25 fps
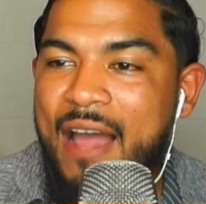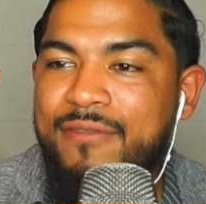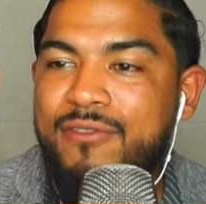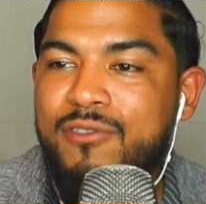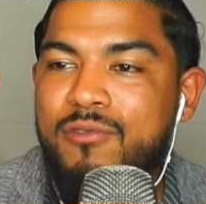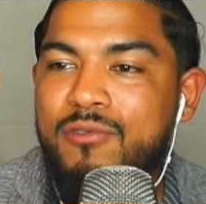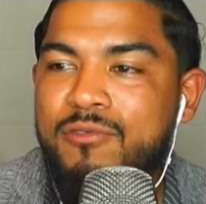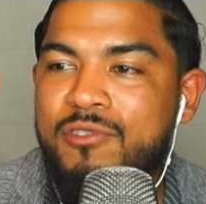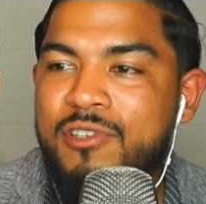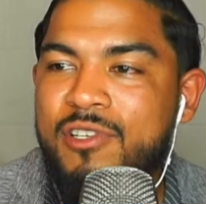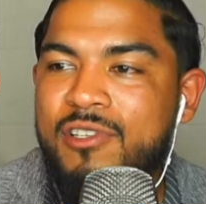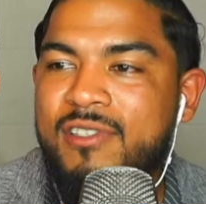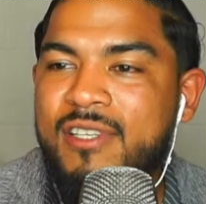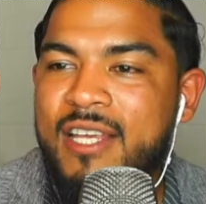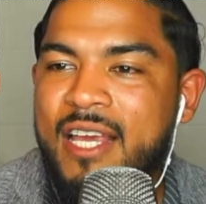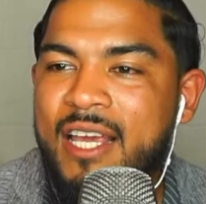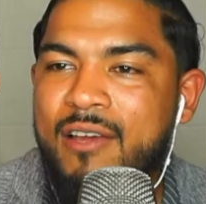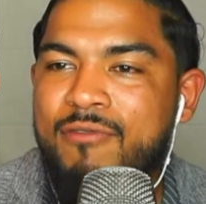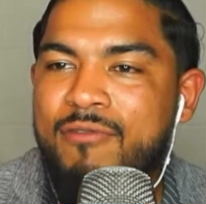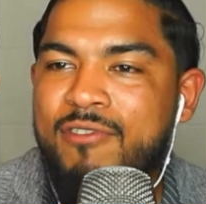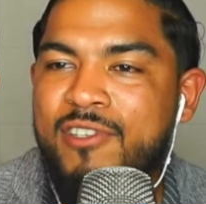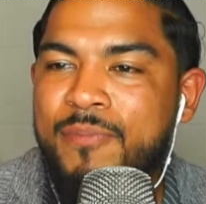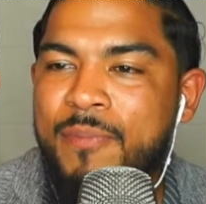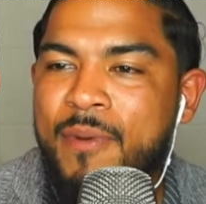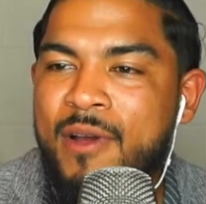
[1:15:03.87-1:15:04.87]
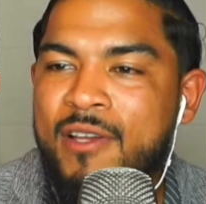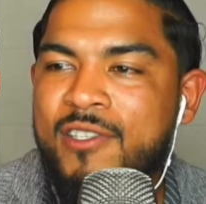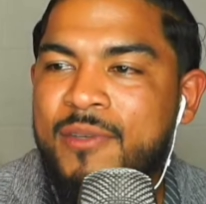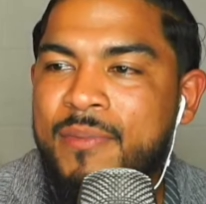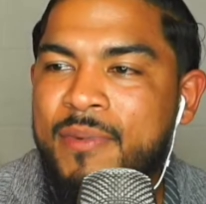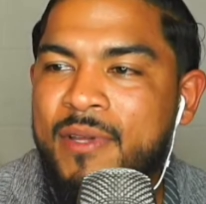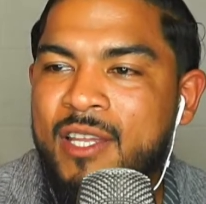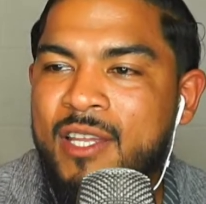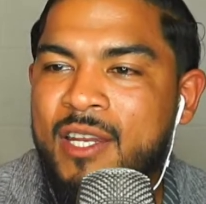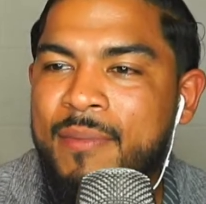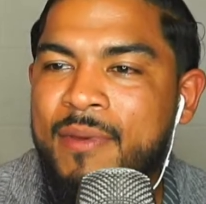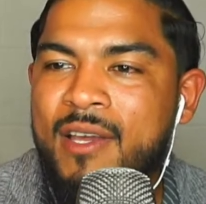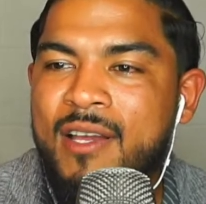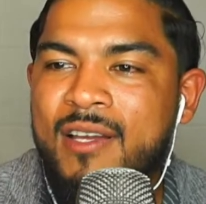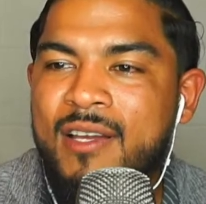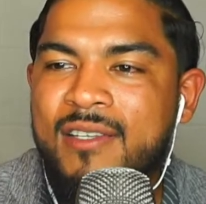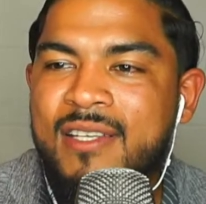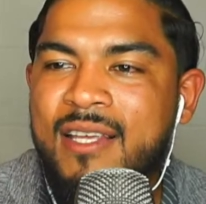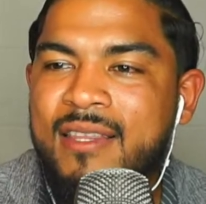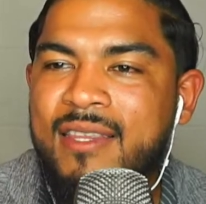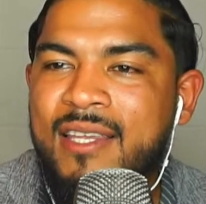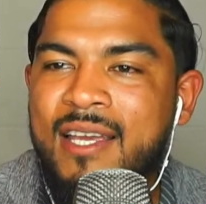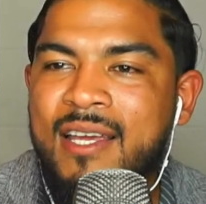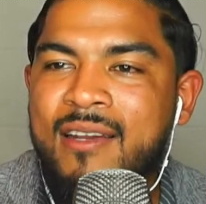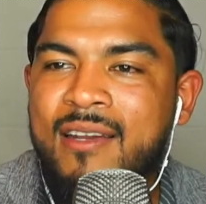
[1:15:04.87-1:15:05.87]
to just take responsibility because at
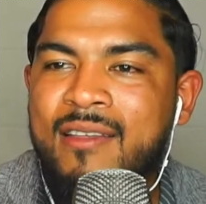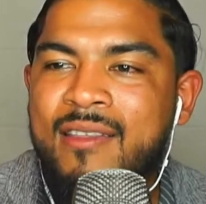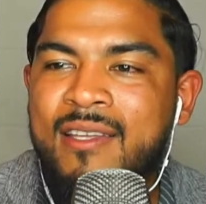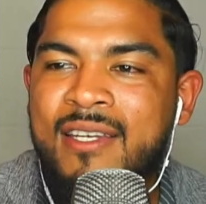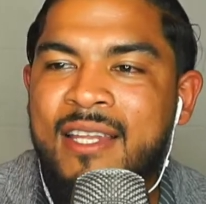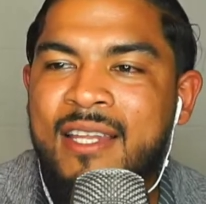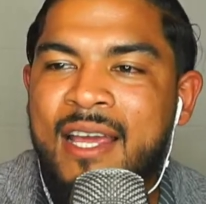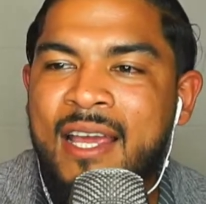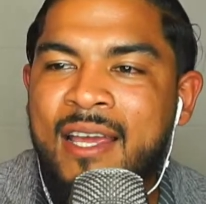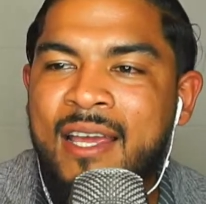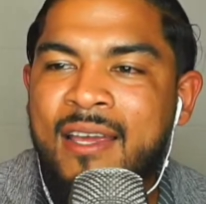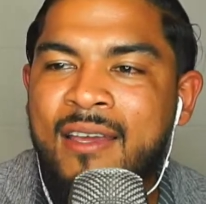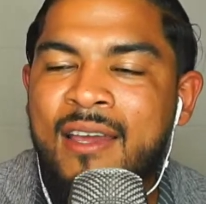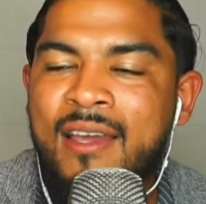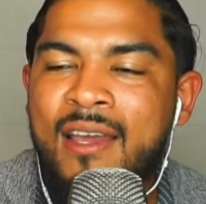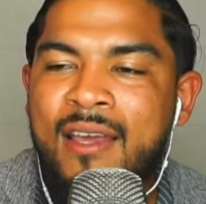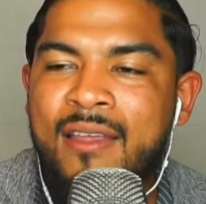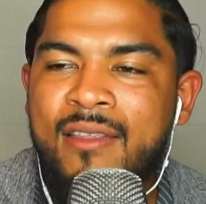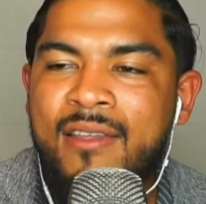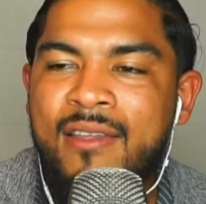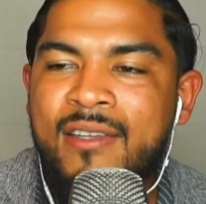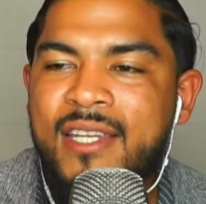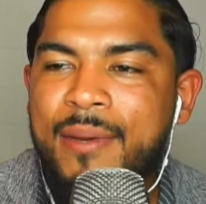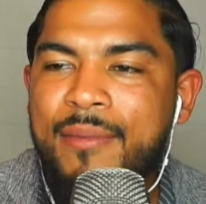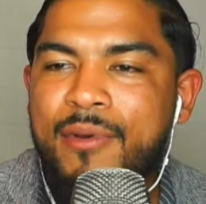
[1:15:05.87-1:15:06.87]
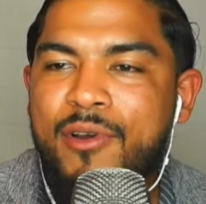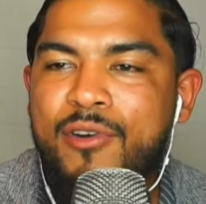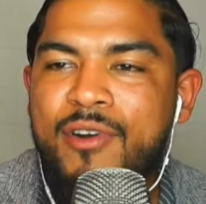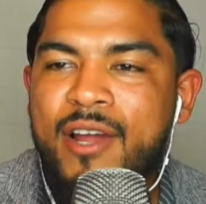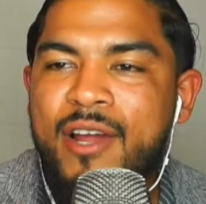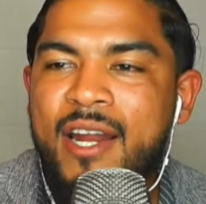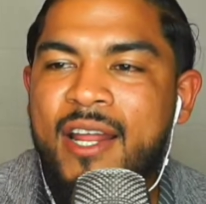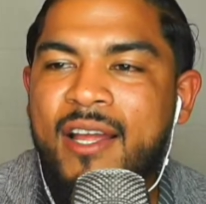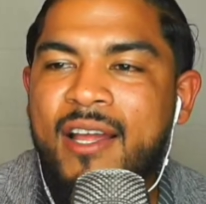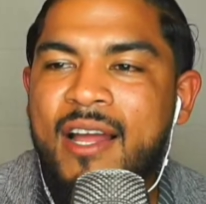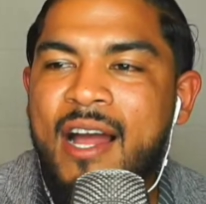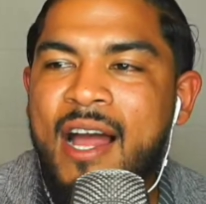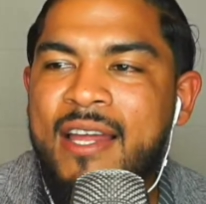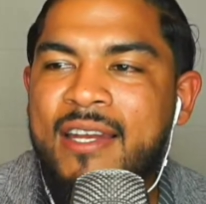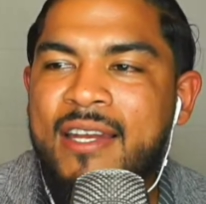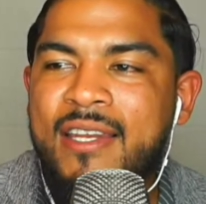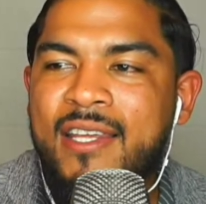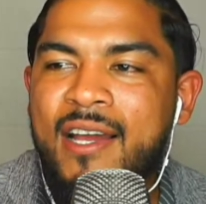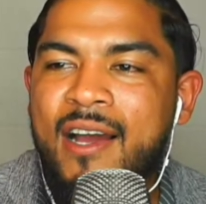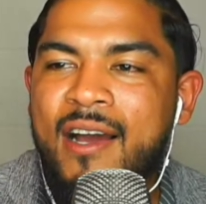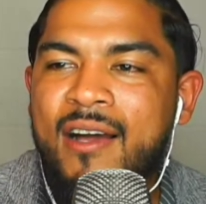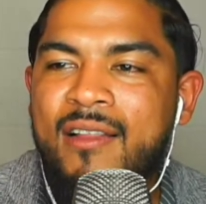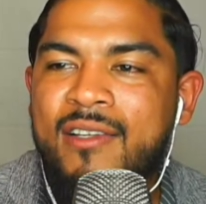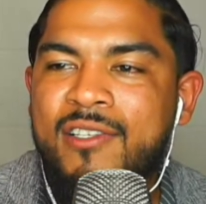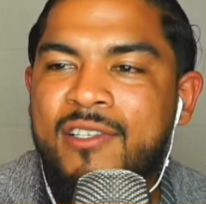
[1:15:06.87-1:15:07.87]
the end of the day, the Democratic
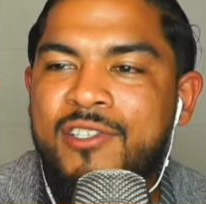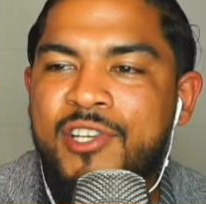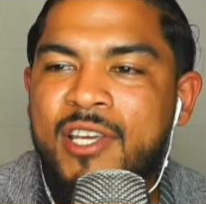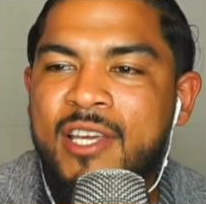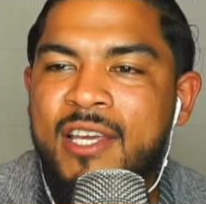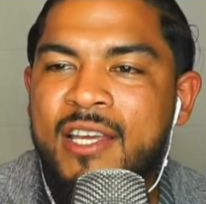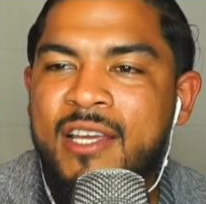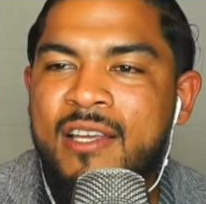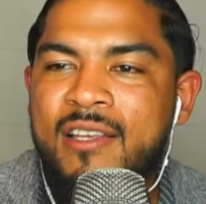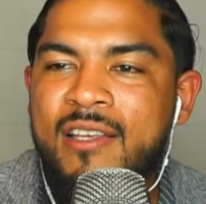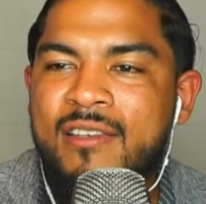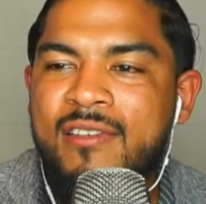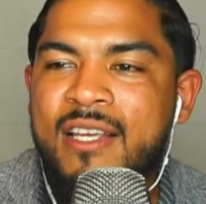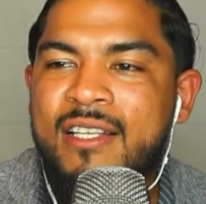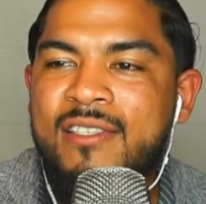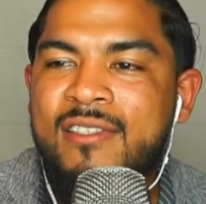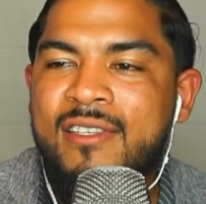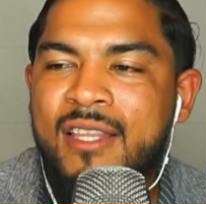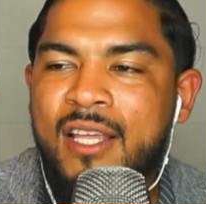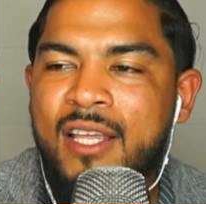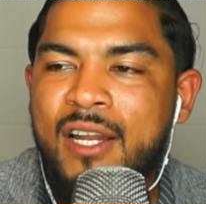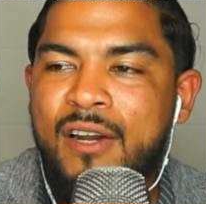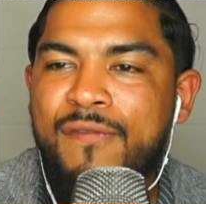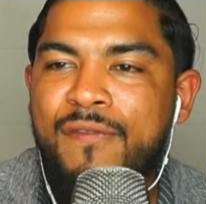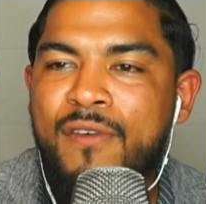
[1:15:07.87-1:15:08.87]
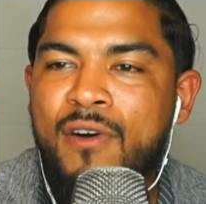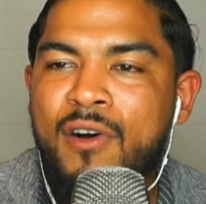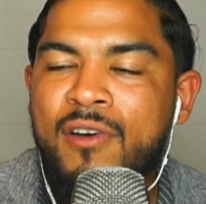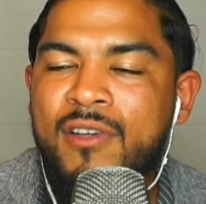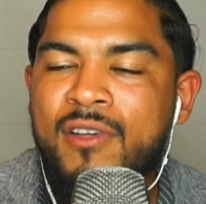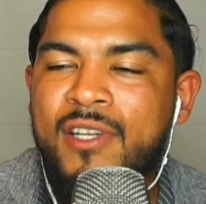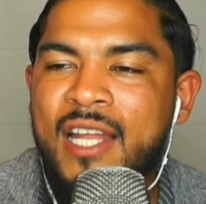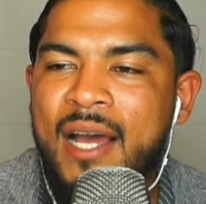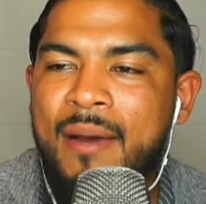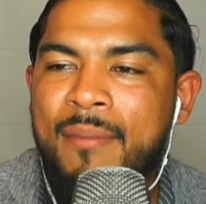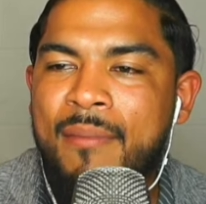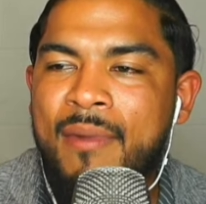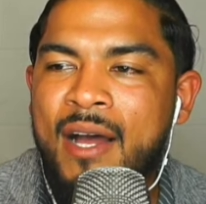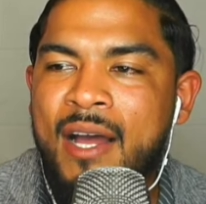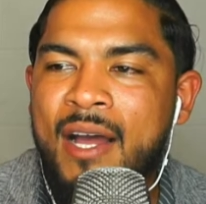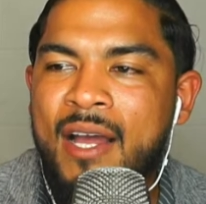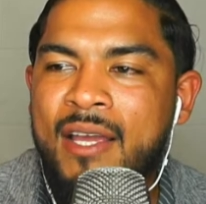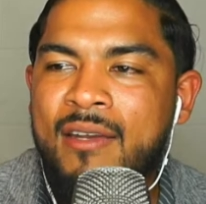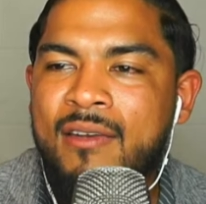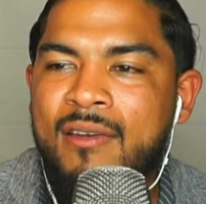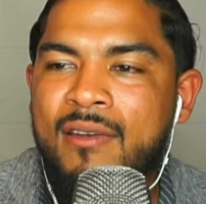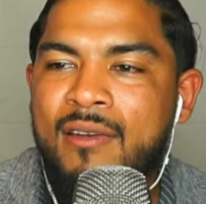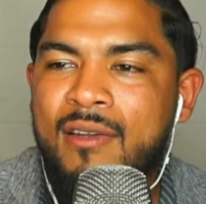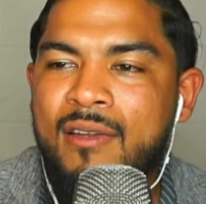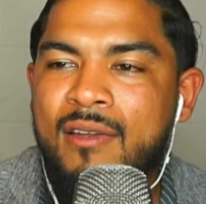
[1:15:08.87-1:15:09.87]
ideology is it's their fault, not mine.